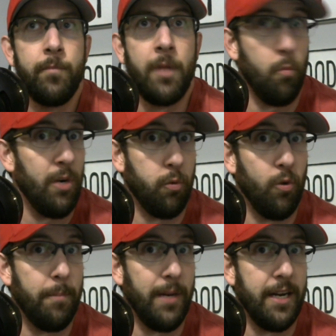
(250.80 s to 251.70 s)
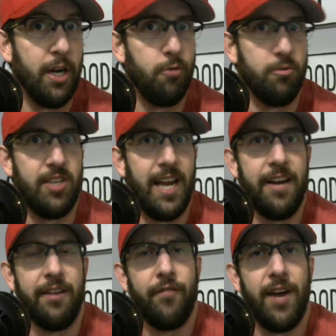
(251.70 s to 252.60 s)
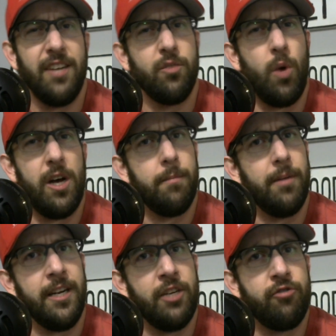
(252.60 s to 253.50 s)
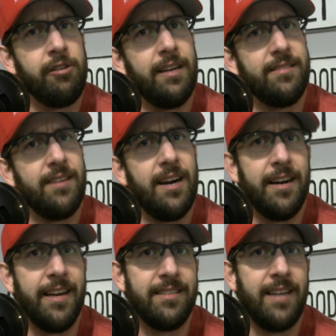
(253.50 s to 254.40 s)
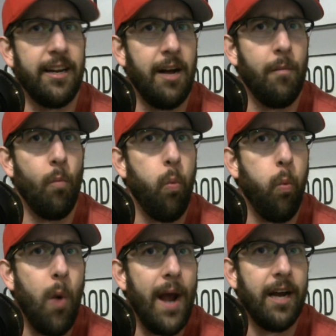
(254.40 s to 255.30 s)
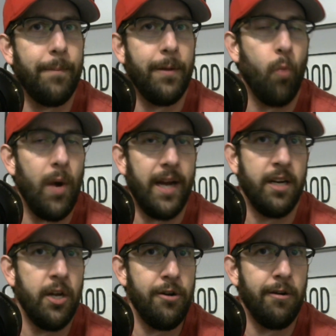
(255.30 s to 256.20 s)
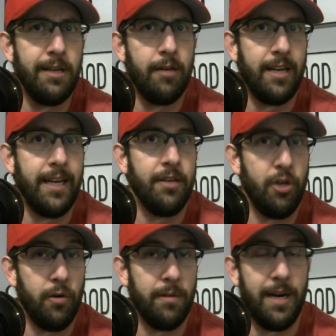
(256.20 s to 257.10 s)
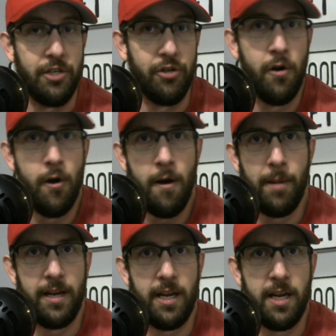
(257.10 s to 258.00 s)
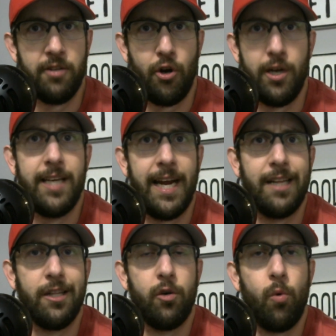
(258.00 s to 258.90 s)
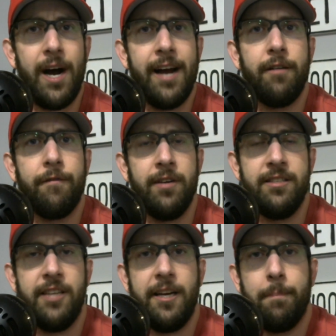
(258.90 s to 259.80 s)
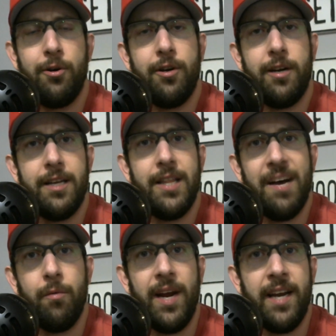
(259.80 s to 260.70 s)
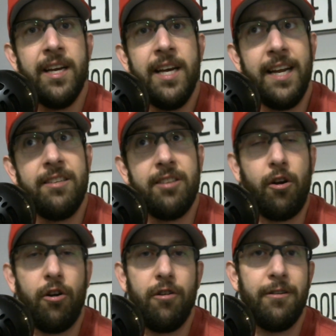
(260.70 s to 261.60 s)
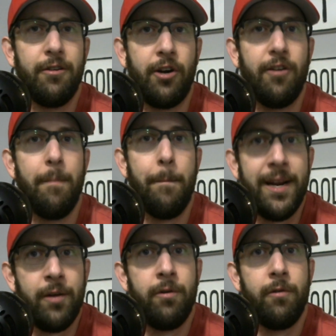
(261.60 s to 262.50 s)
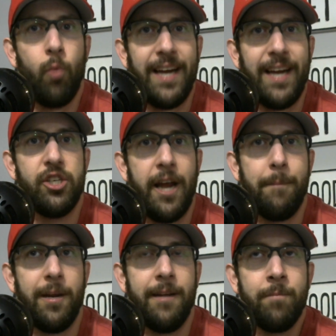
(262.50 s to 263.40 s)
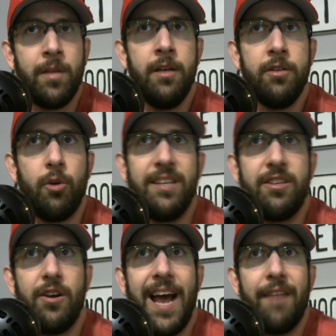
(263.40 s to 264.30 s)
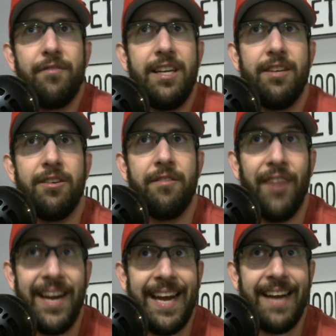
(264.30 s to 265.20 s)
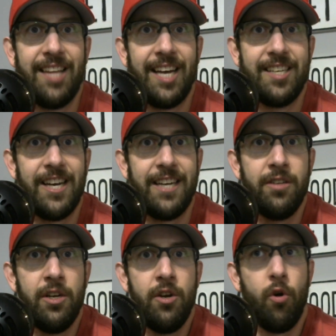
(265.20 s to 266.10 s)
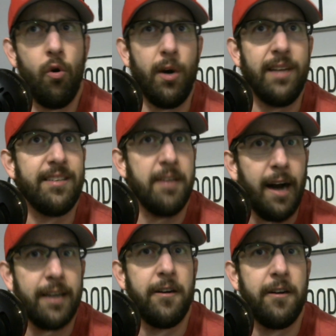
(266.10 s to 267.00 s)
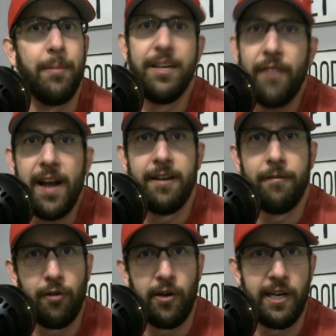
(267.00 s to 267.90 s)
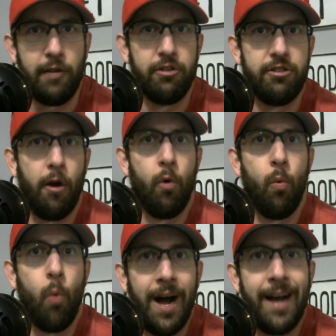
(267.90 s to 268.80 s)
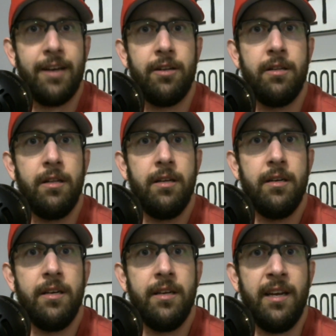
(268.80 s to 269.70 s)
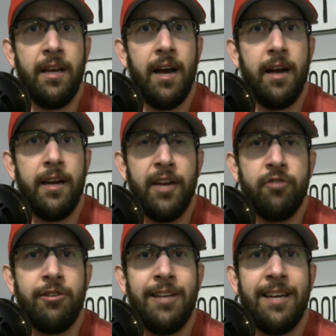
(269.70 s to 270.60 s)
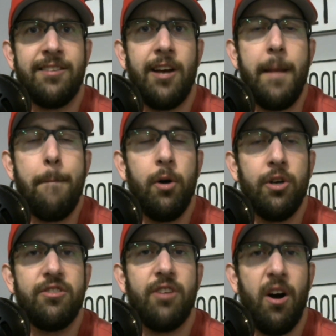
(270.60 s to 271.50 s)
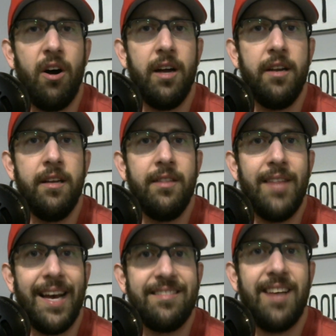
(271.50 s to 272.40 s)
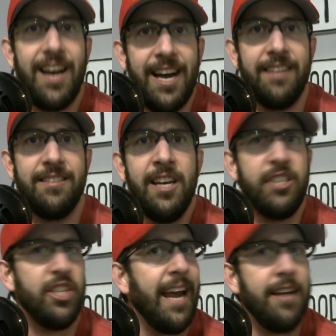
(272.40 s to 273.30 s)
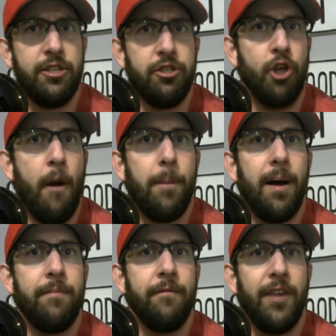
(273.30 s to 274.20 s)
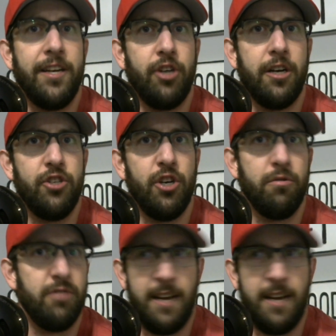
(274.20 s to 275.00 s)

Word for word: which would be an outstanding fight as well. But Israel Adesanya has got to come way up in weight. No doubt that he can do it, mind you, but it's going to take a little while for Izzy to put on that weight. And he's the current middleweight champion, so he's going to have to either vacate that title or it's not going to be defended for a year or so while uh, Israel Adesanya puts on that size. Because you can't just jump up and fight John Jones